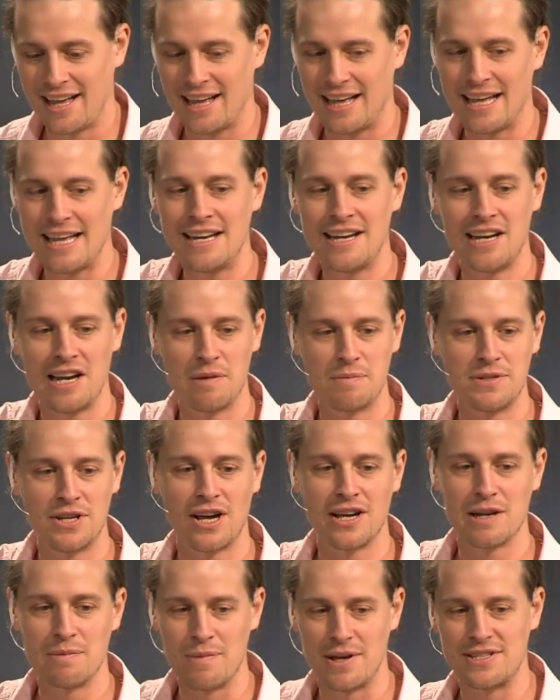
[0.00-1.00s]
ended up
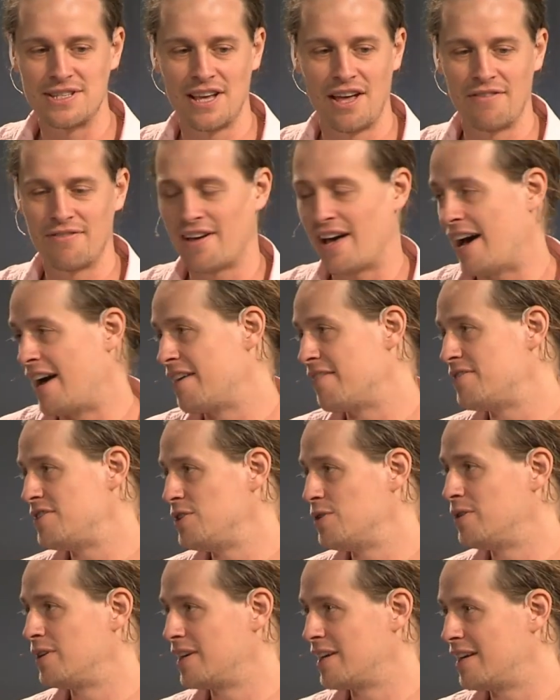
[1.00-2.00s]
talking myself out of
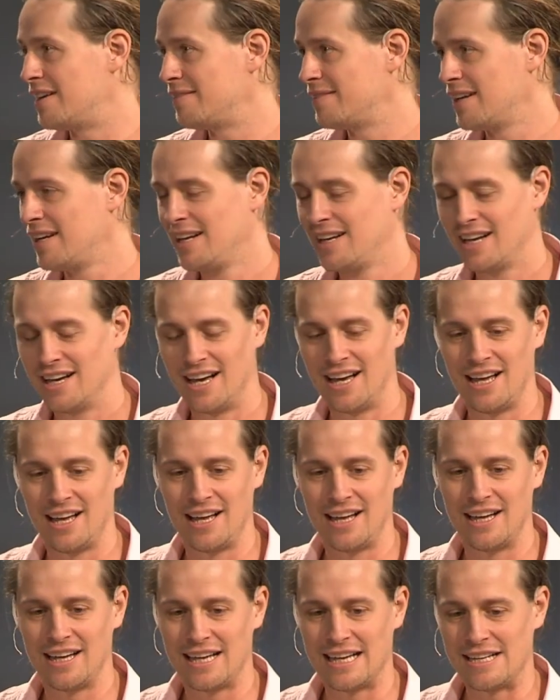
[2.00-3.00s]
doing it.
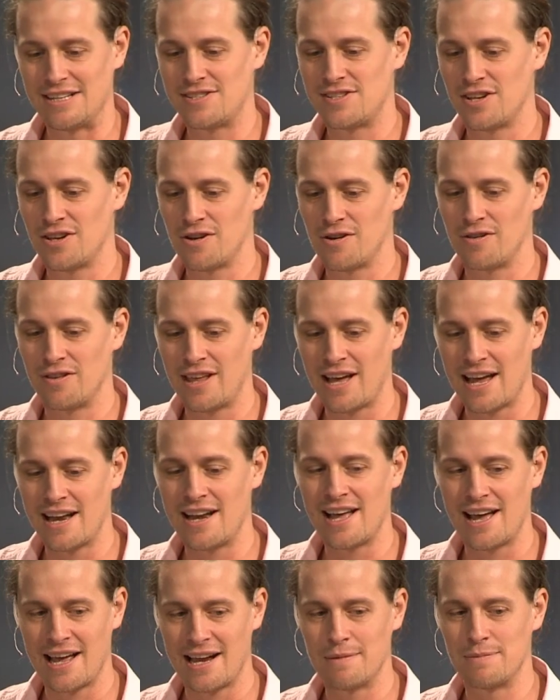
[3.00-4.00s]
And so
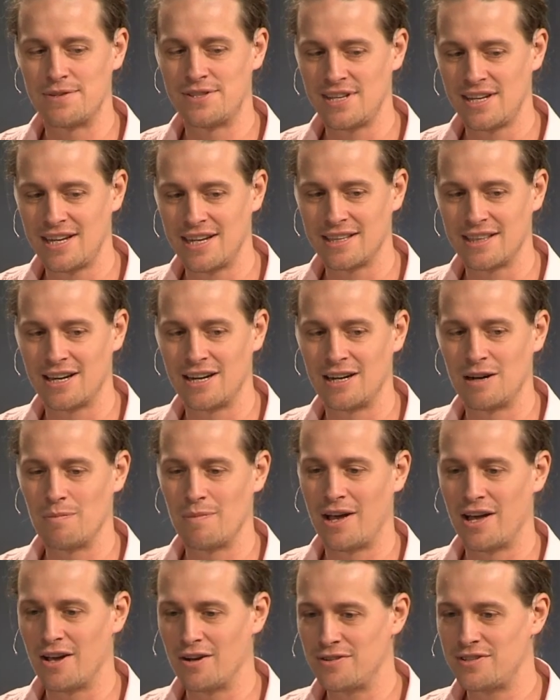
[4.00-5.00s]
that night I'm sitting there
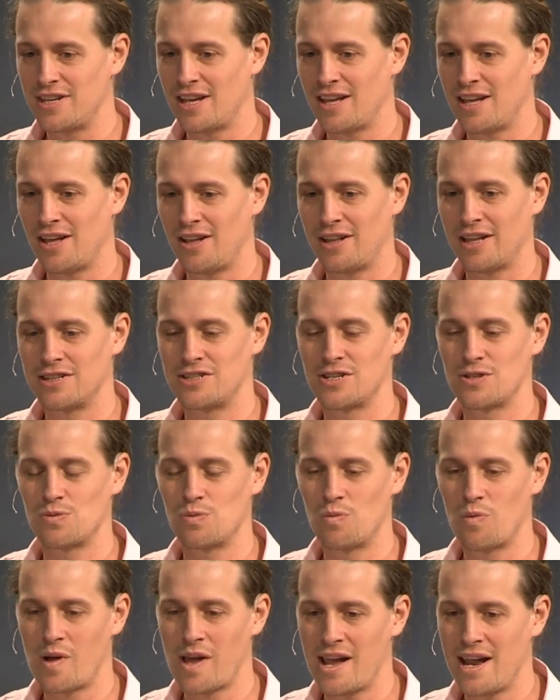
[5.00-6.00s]
in my hotel, like
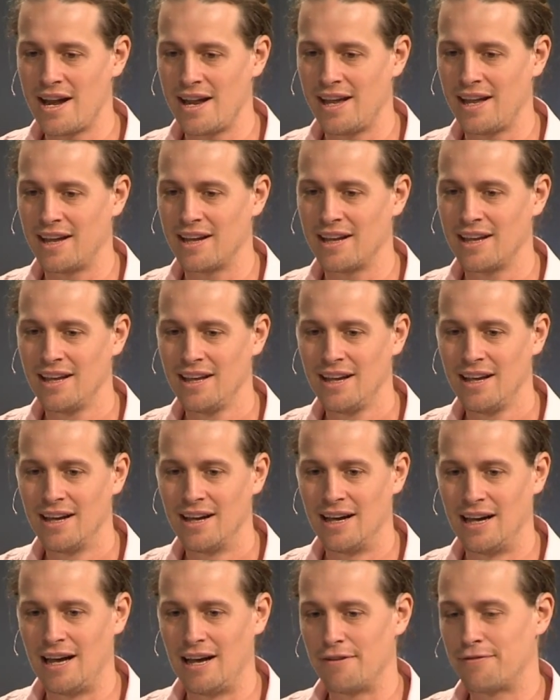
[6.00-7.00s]
just waiting
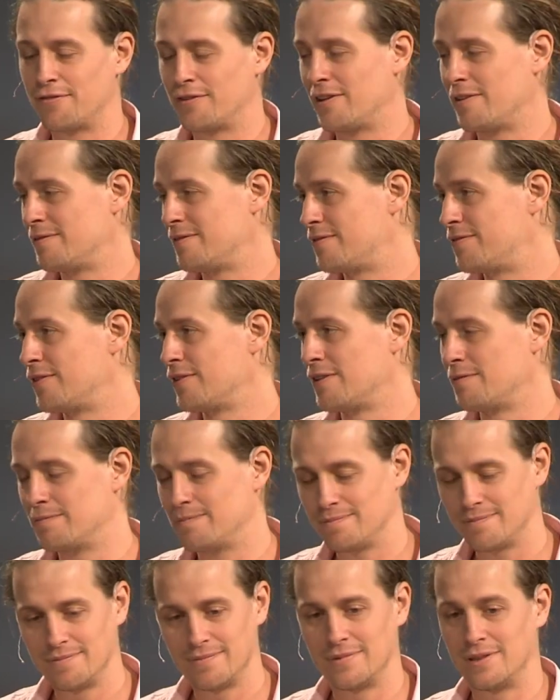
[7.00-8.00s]
for
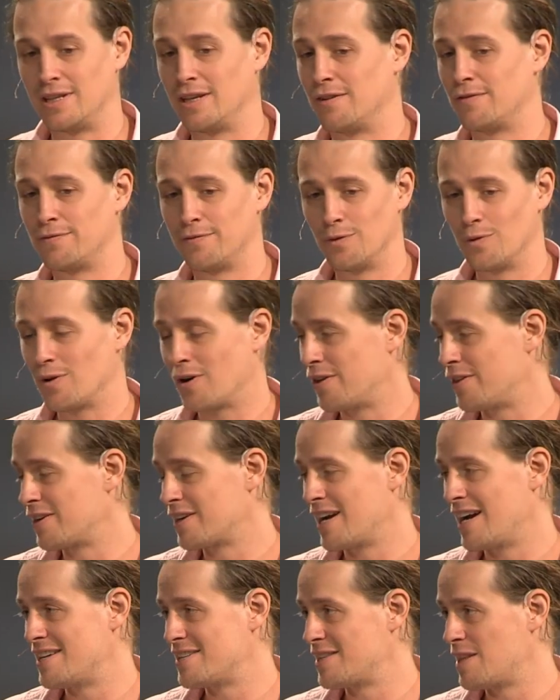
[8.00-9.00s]
the four
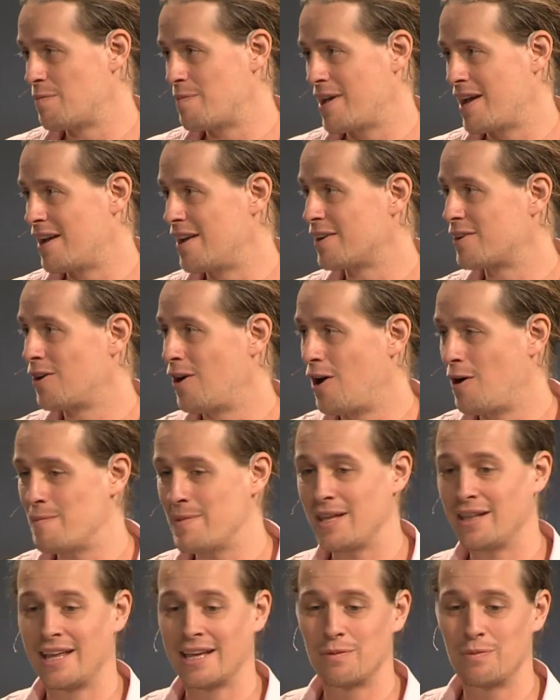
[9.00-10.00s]
other guys in the band to call
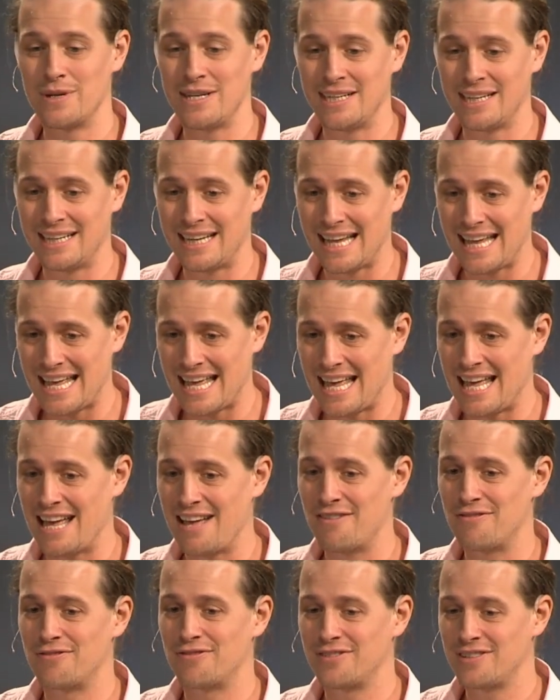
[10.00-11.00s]
me, like we did
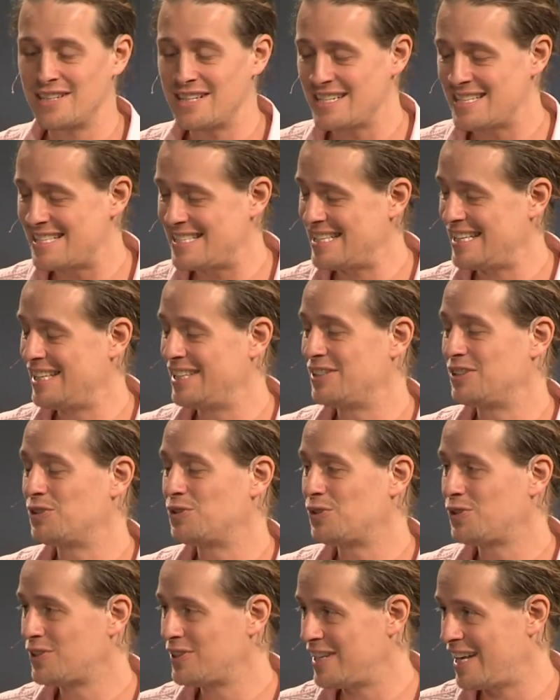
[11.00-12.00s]
every
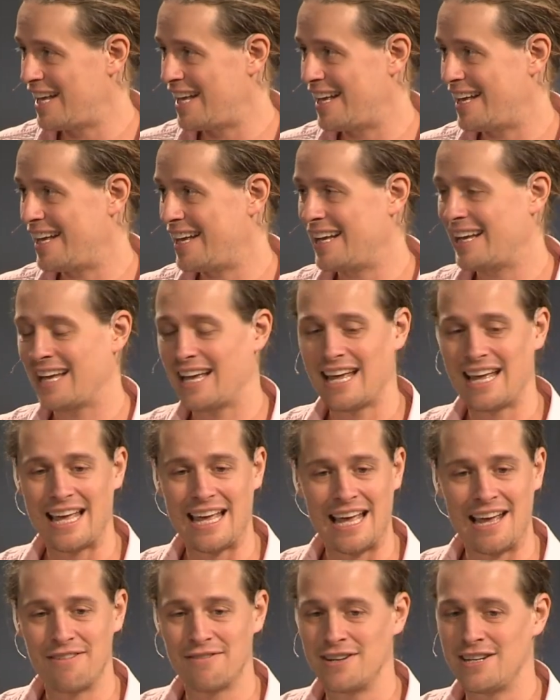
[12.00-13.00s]
single day.
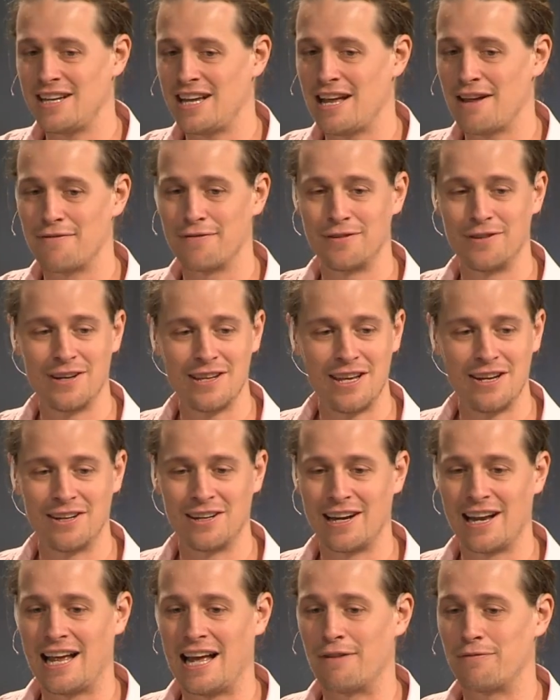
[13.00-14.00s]
Every day for a
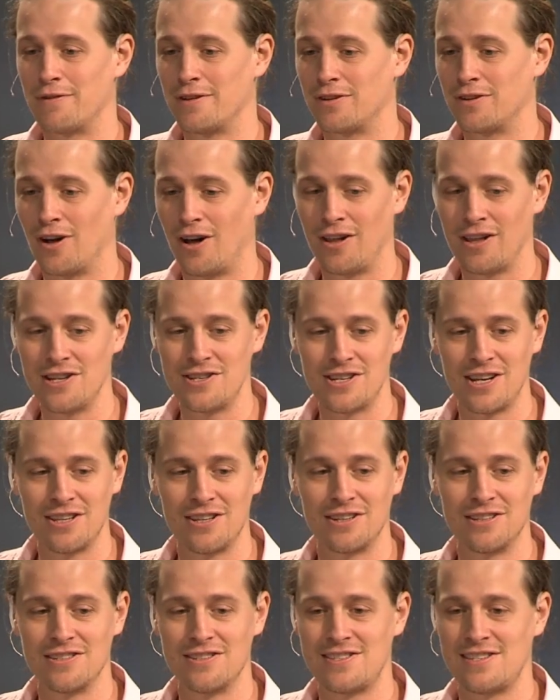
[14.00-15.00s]
year and a half, we'd call each
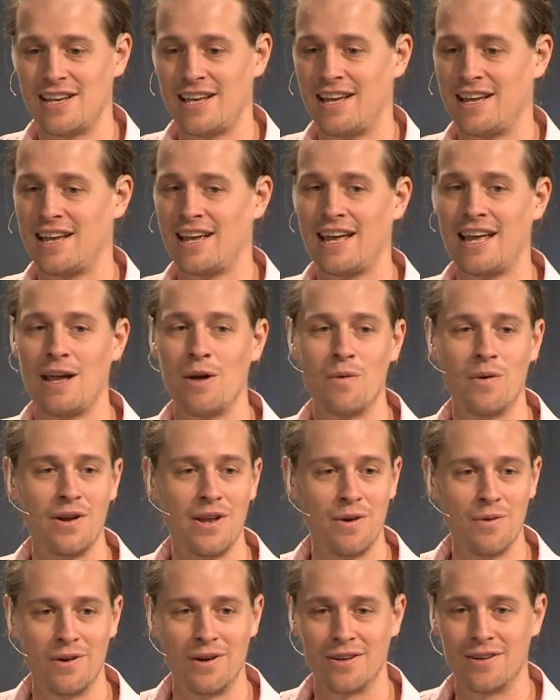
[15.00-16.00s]
other and say, hey, where
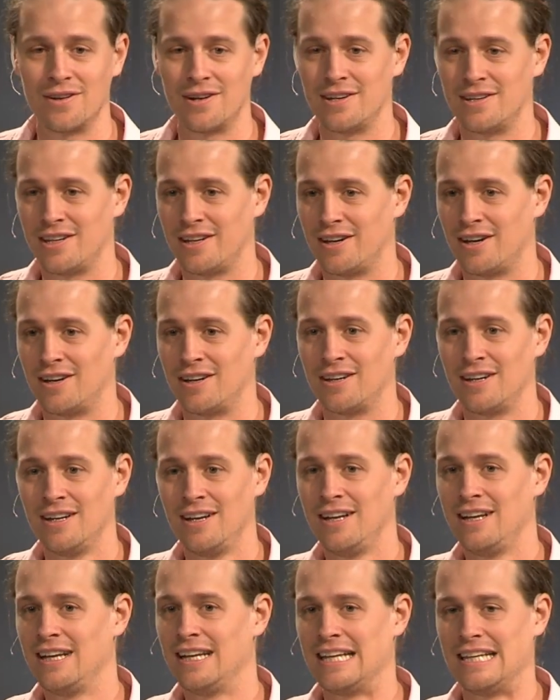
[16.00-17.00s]
do you want to go to
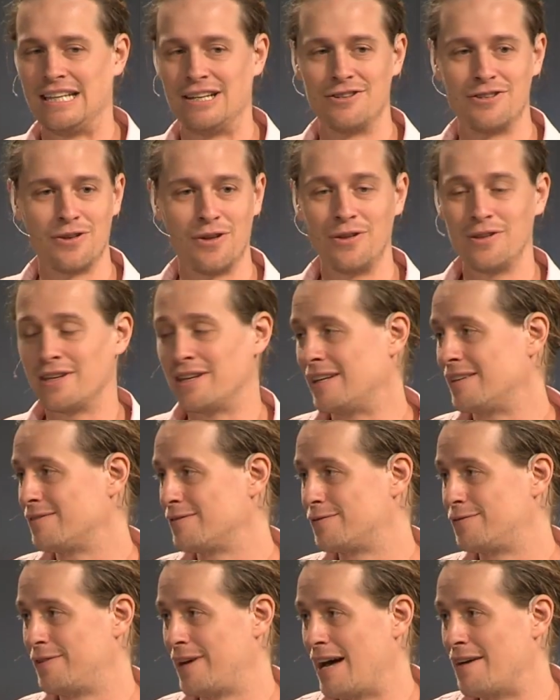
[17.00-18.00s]
dinner? There's only
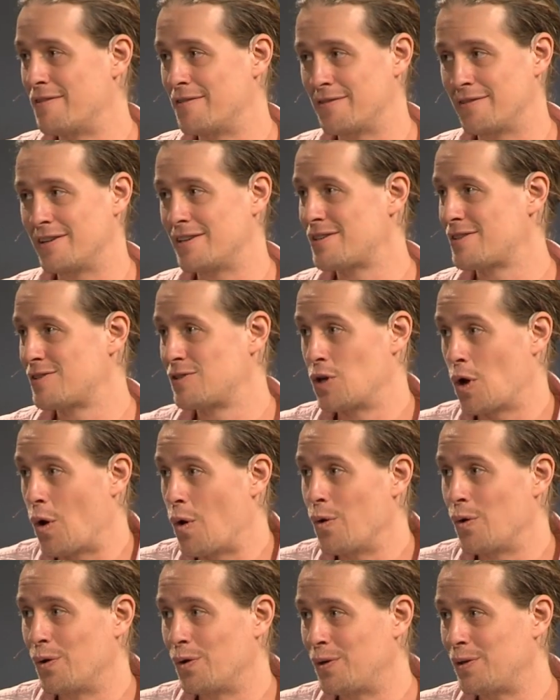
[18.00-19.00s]
five of us
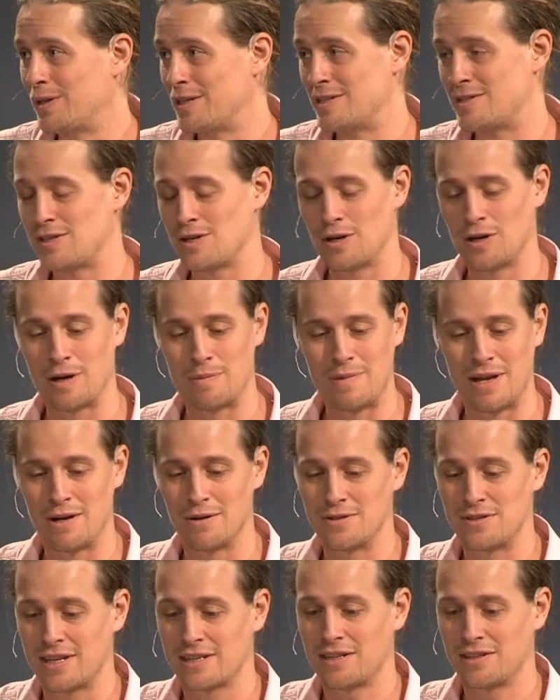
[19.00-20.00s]
total, and so, I mean,
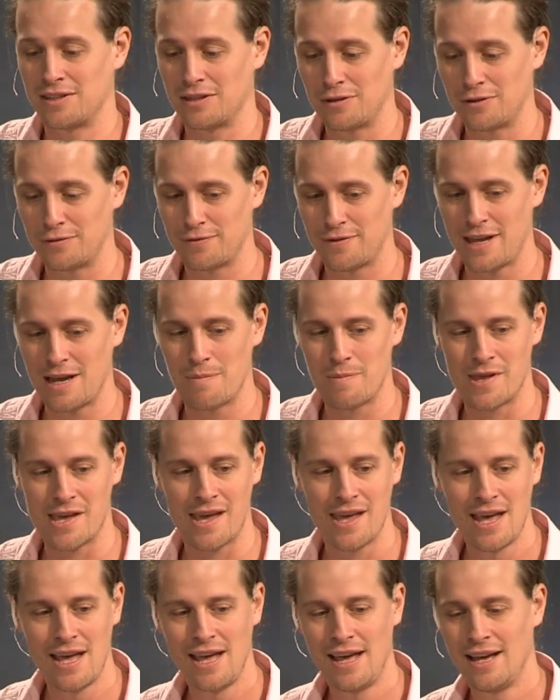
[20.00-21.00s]
it was like a little
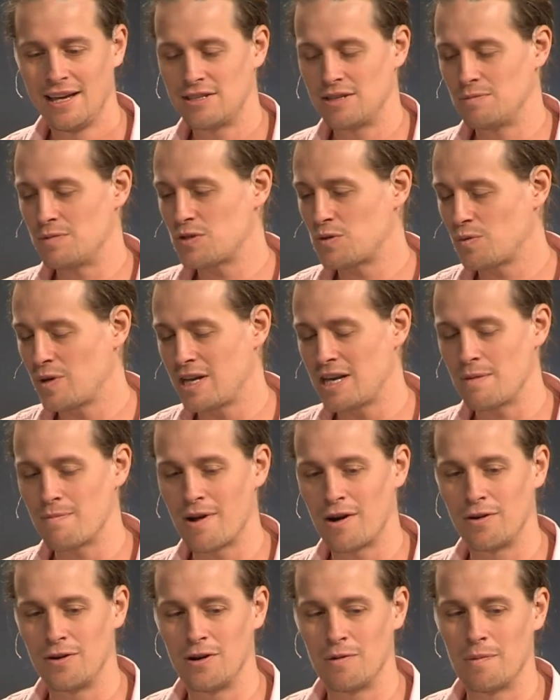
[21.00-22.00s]
family. So I'm just waiting in
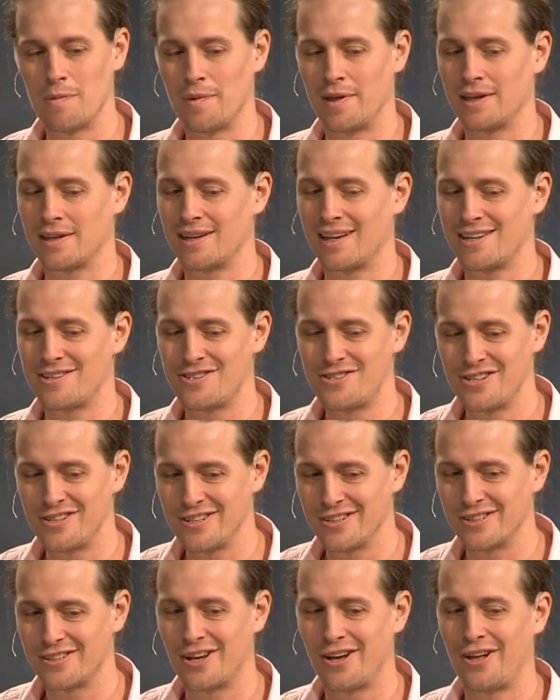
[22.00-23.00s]
my room. I'm like, I
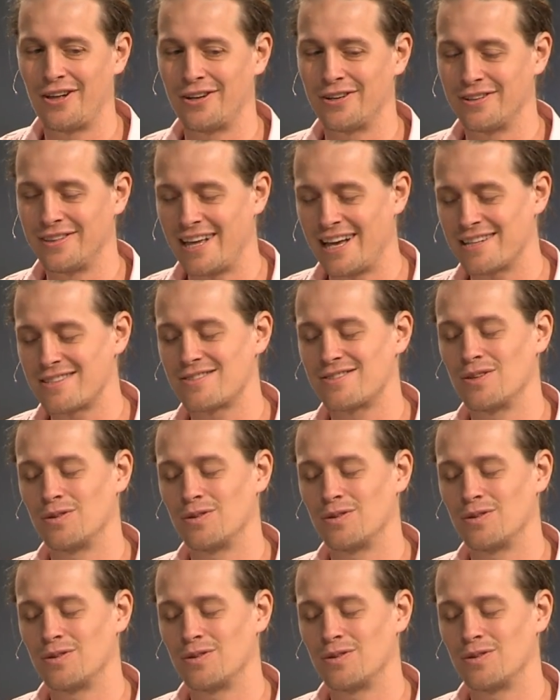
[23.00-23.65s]
shouldn't call her. That's